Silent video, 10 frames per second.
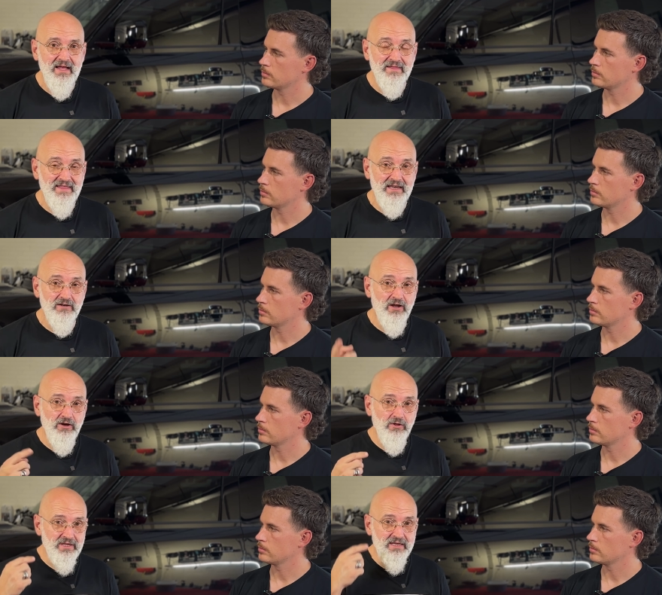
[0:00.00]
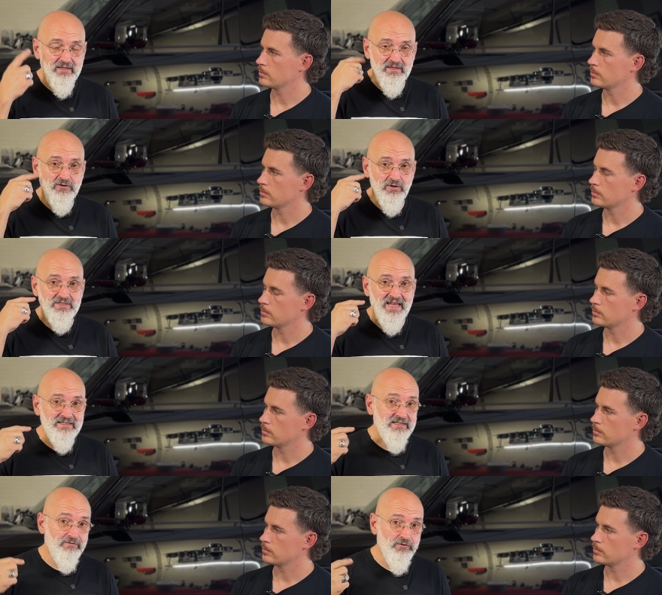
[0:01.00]
Speaker 1: that not only they're
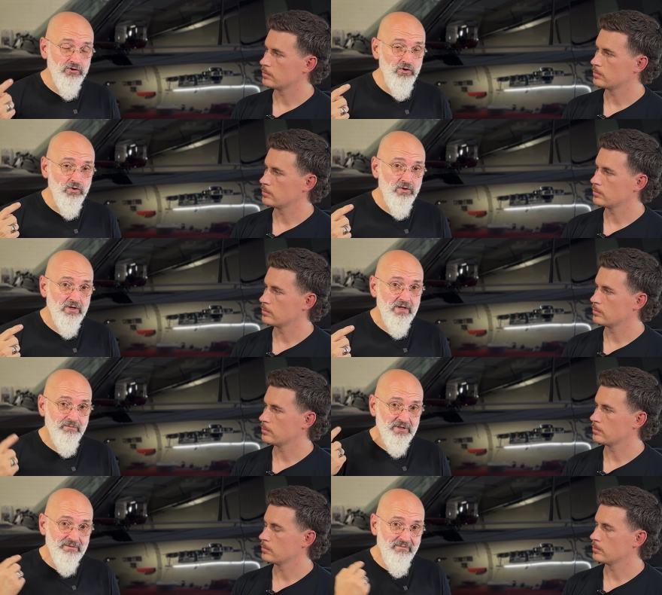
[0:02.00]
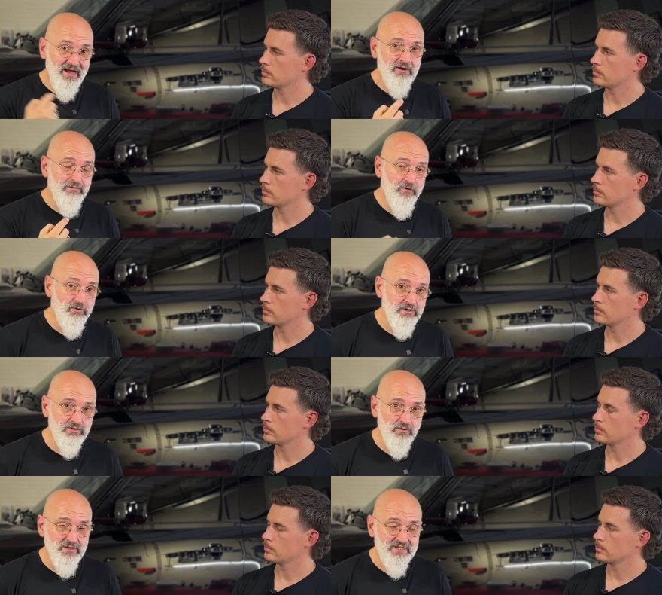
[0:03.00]
noise-canceling for you, but the microphone is
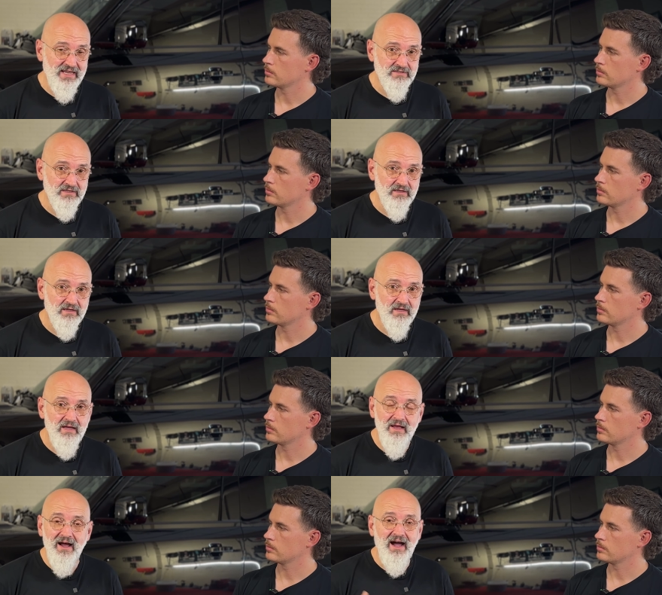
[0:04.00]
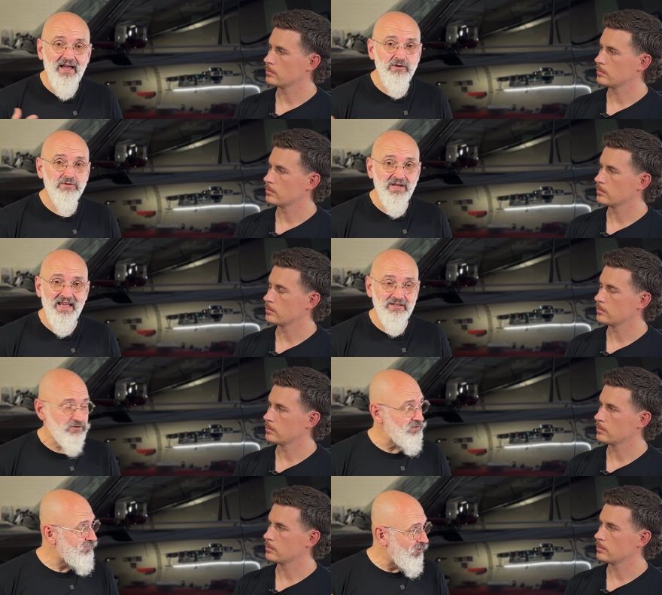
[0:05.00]
noise-canceling. I used to answer
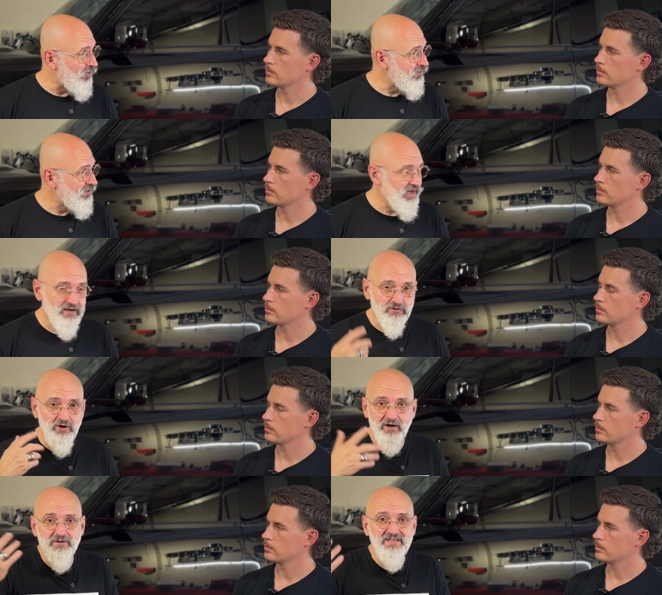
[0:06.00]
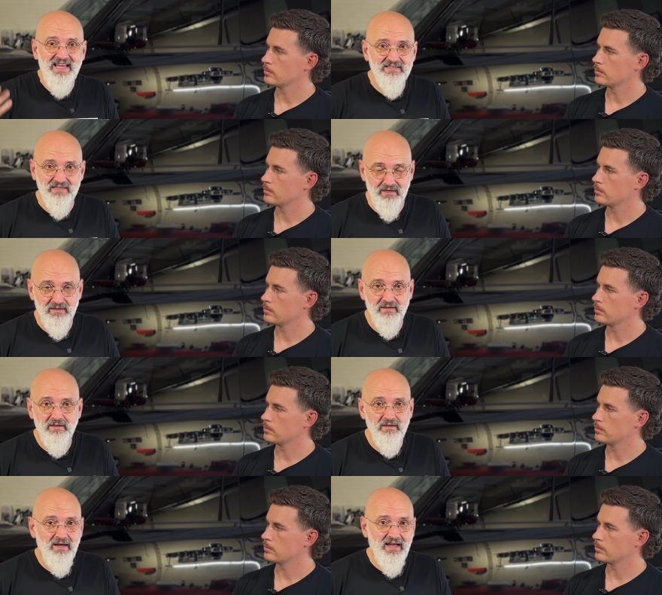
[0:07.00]
the phone. I had a trucker's headset.
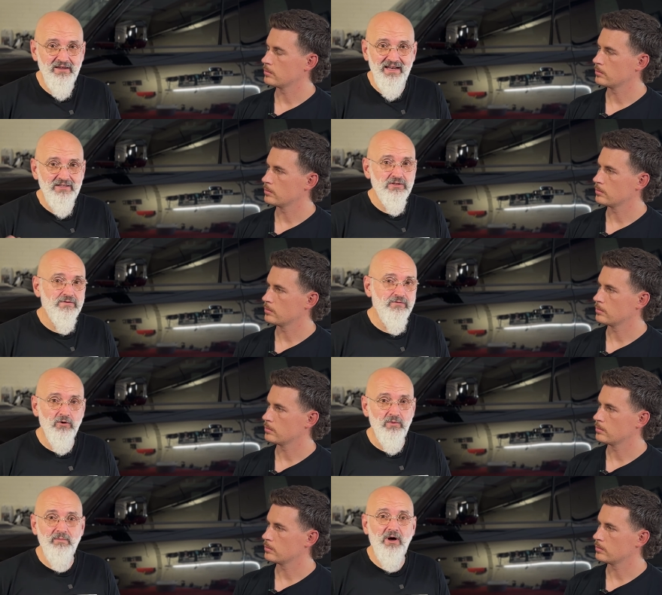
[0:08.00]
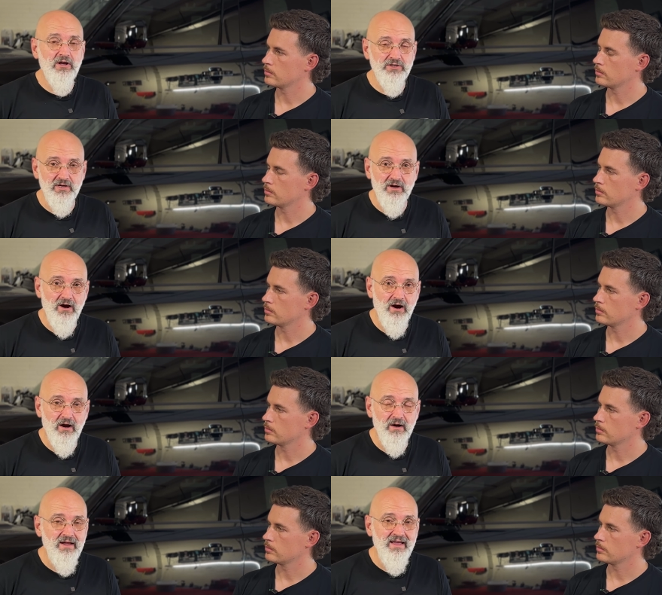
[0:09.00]
I could answer the phone while polishing a
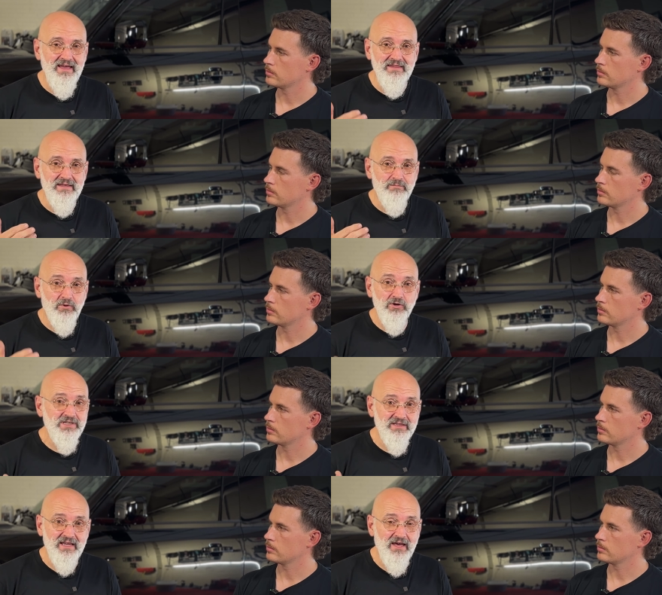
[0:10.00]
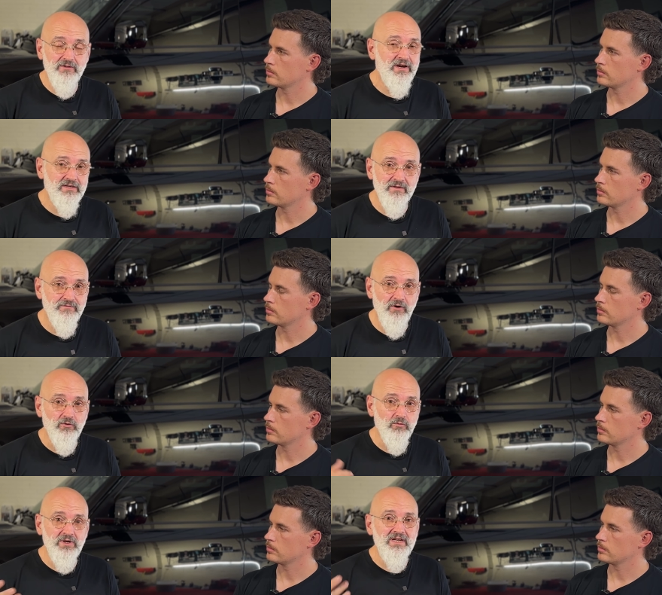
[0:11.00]
car, and the person at the other end of the
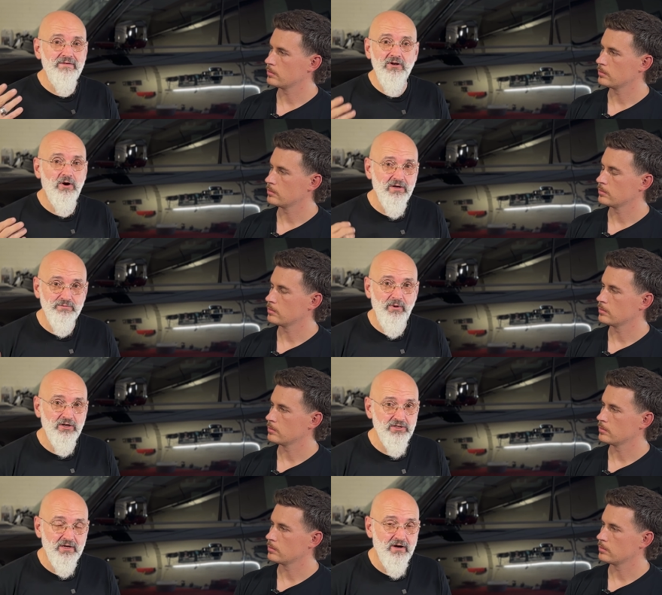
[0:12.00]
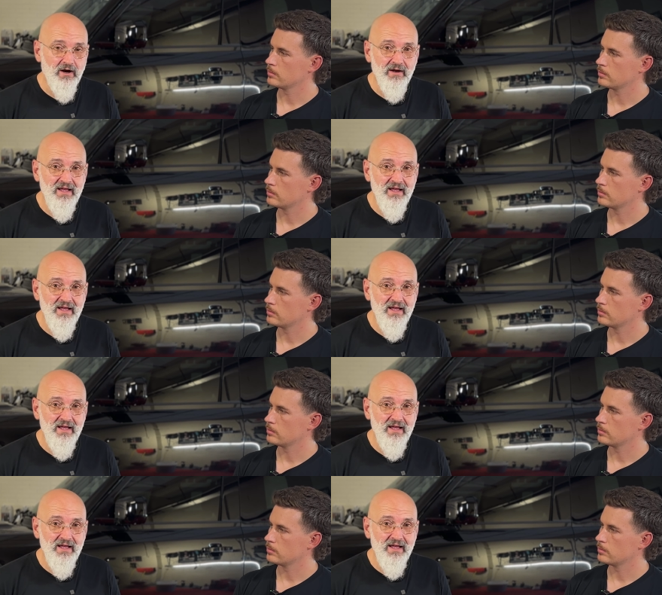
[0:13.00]
phone wouldn't even know I was polishing a car.